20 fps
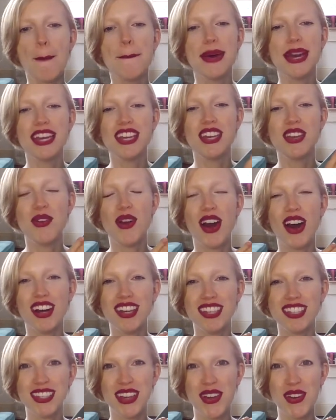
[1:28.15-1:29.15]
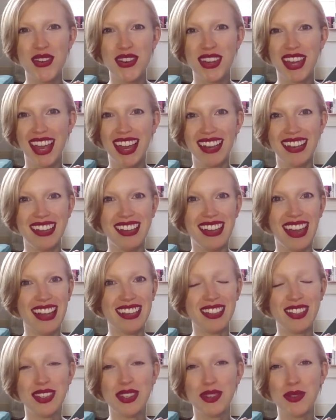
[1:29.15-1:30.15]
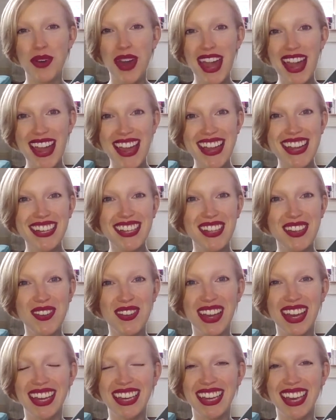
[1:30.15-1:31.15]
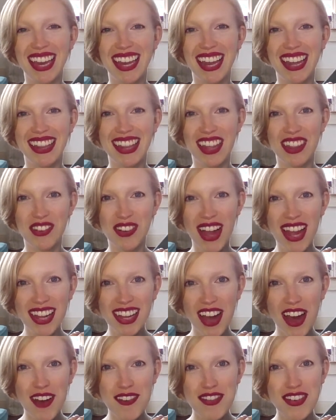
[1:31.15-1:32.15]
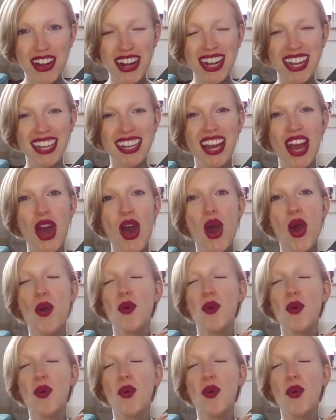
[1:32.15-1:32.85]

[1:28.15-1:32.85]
but you also can get suede, you can get a leatherette covering.